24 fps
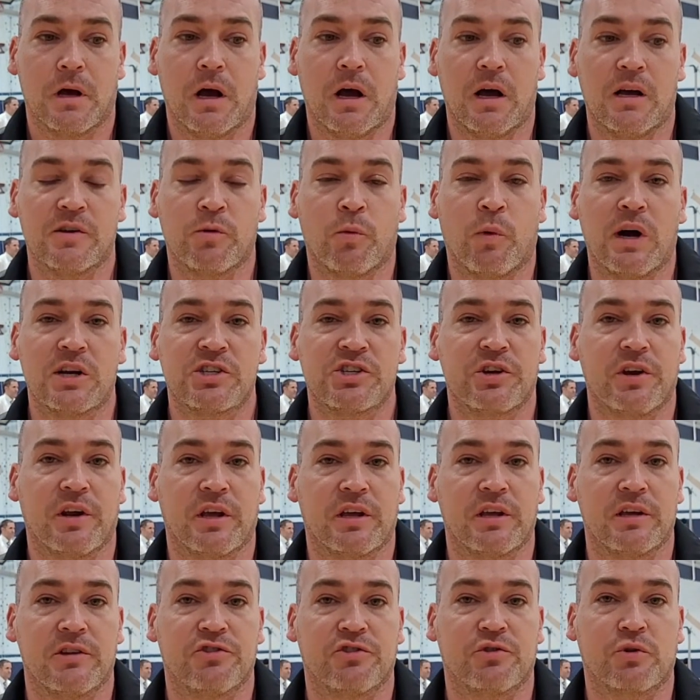Uh, watching the
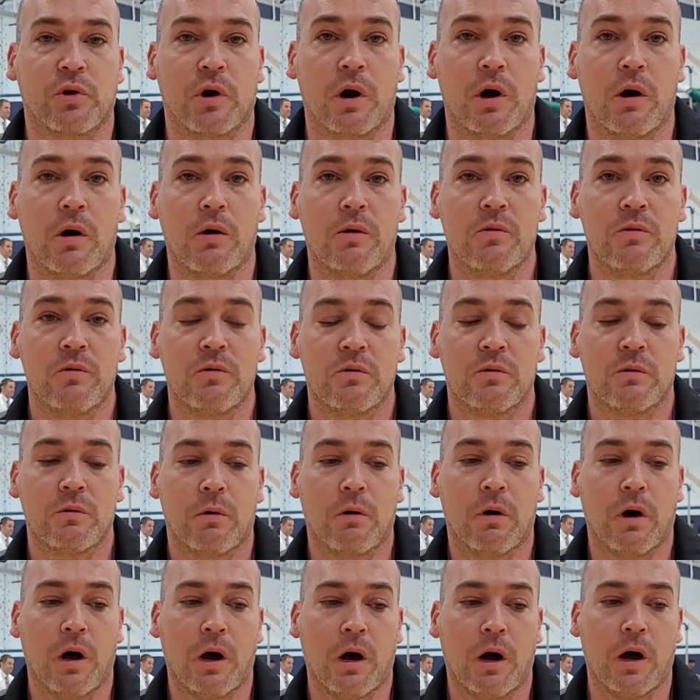kids grow,
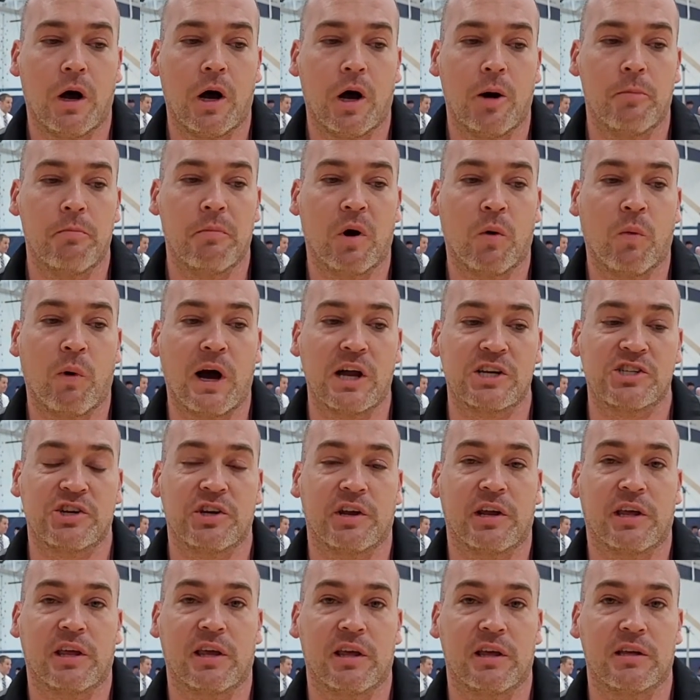um, watching
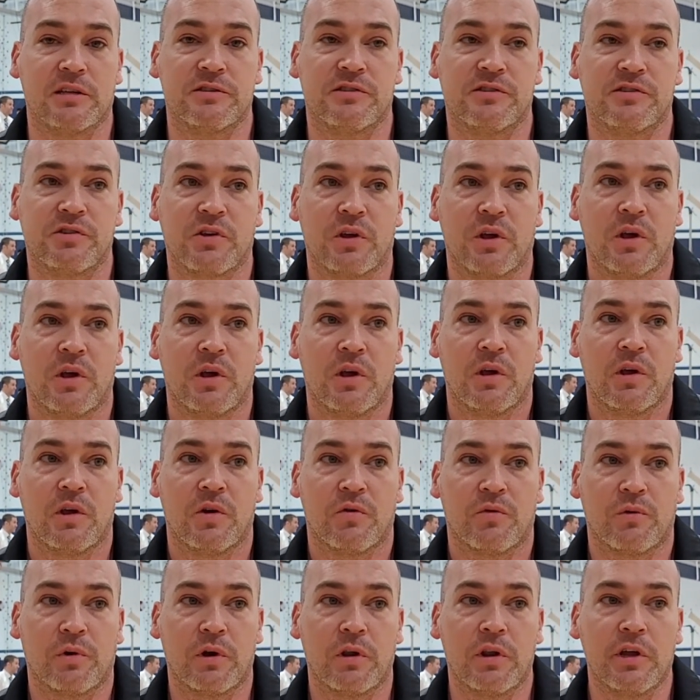the kids
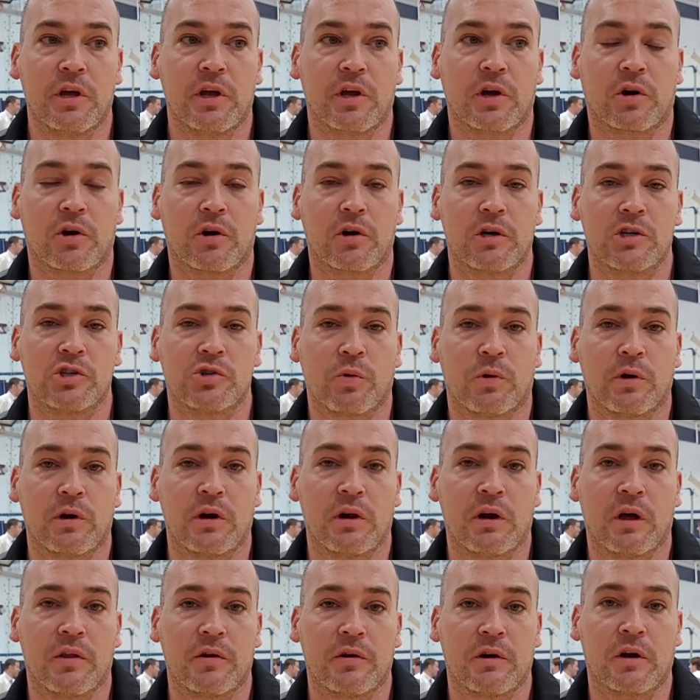really encourage one
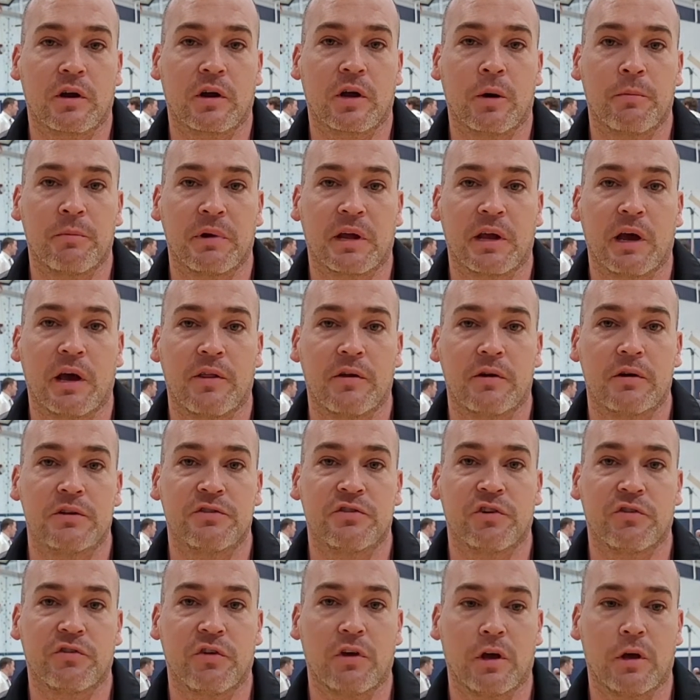another and come together as
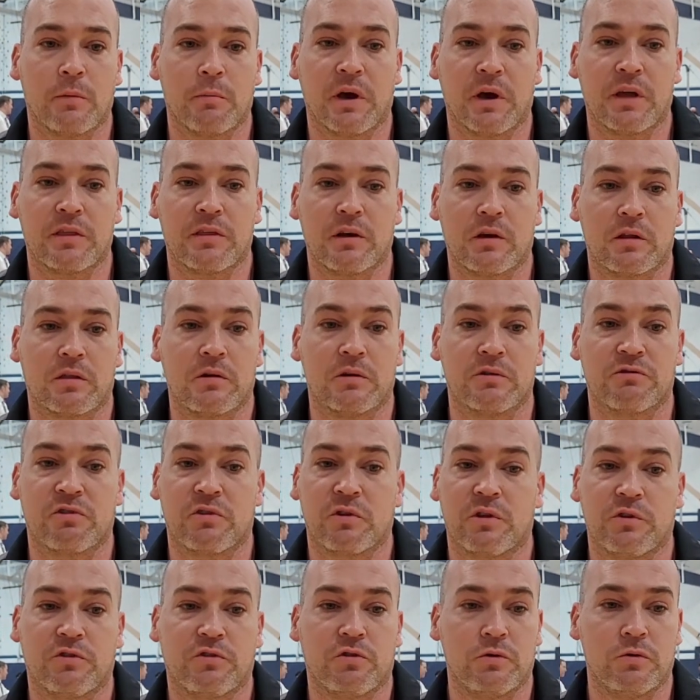a team. I think those
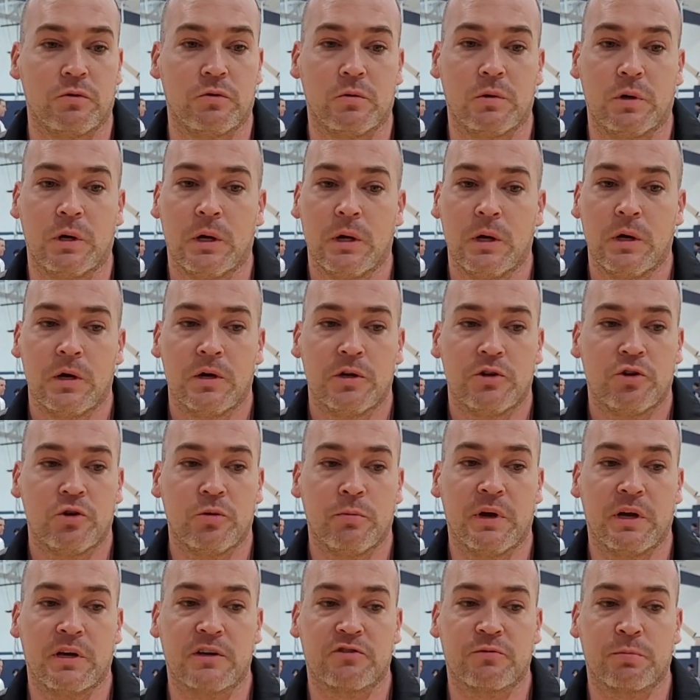are the two two
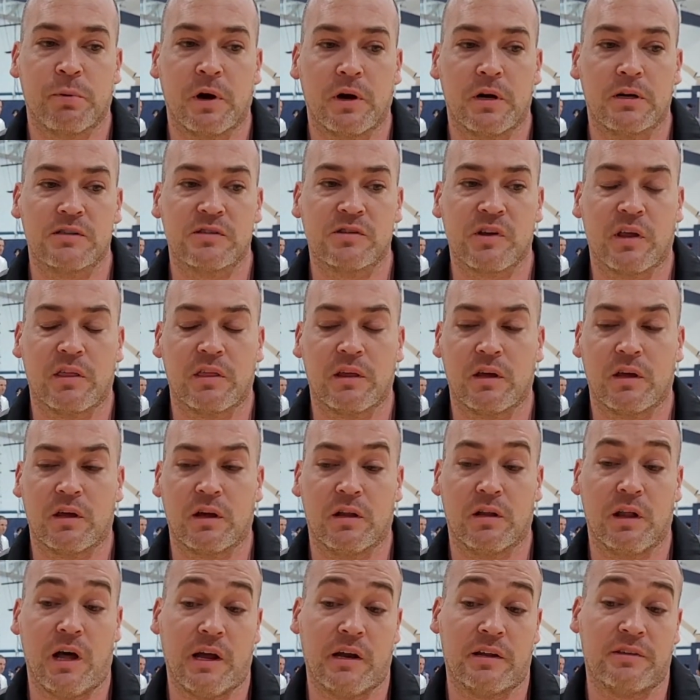biggest parts. I think a
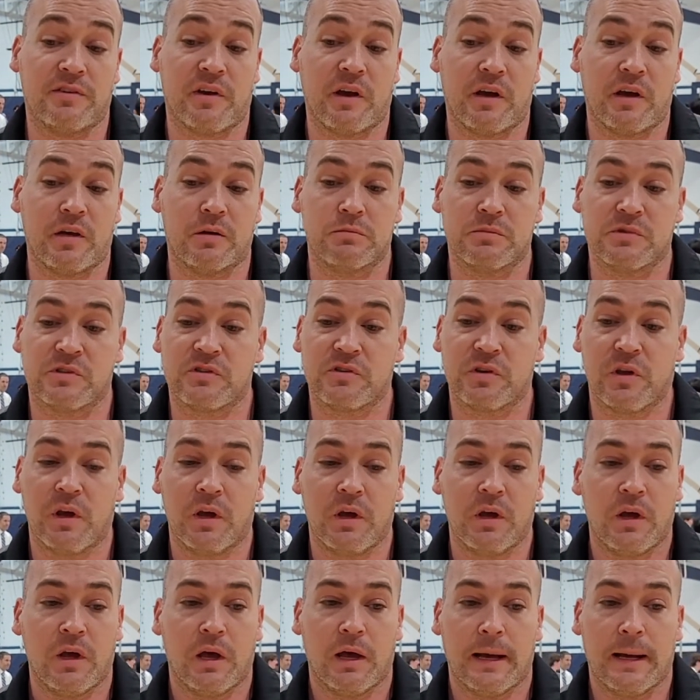lot of times
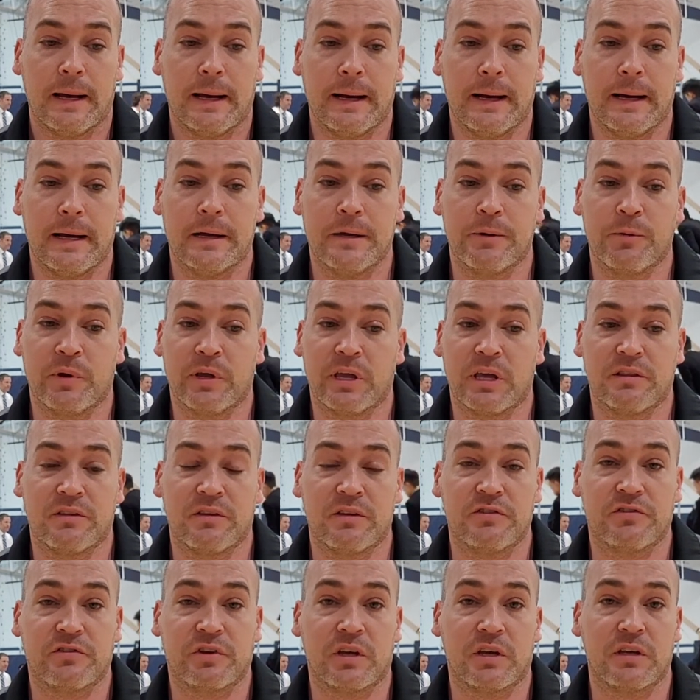uh, we get
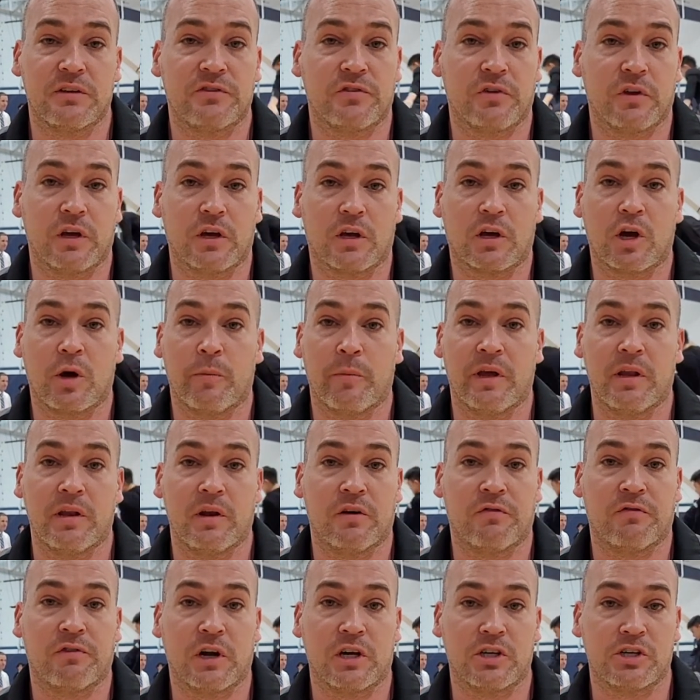these kids that come in
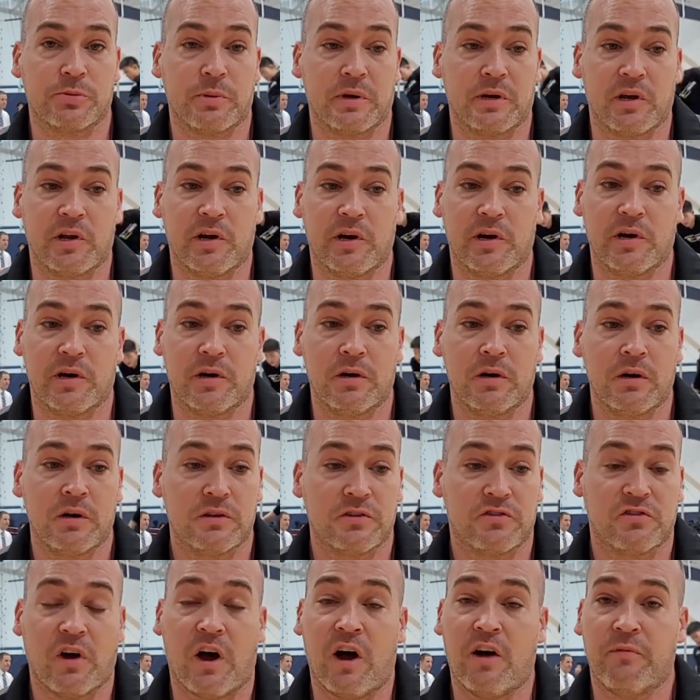their freshman year,
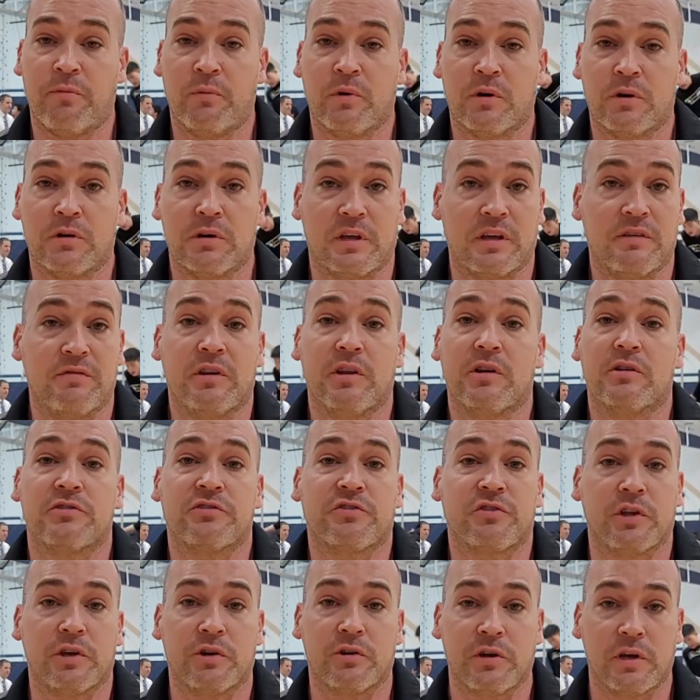sophomore, even their
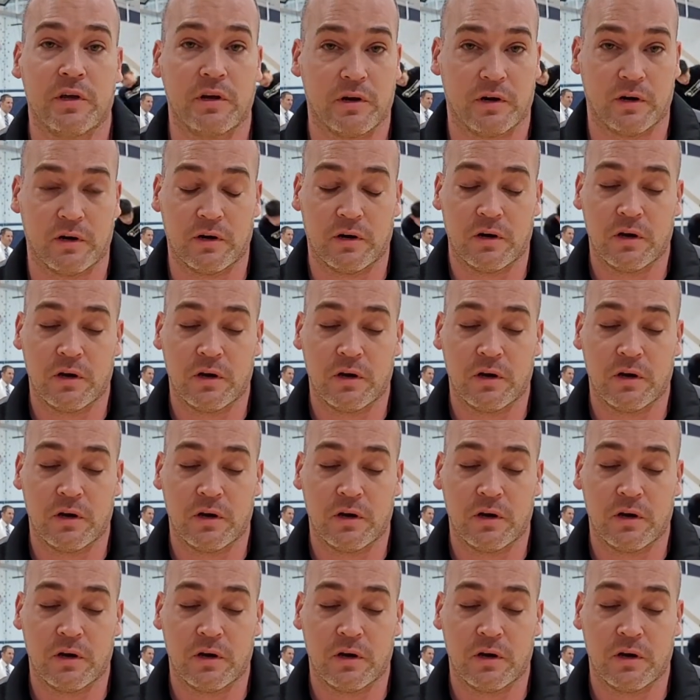senior year,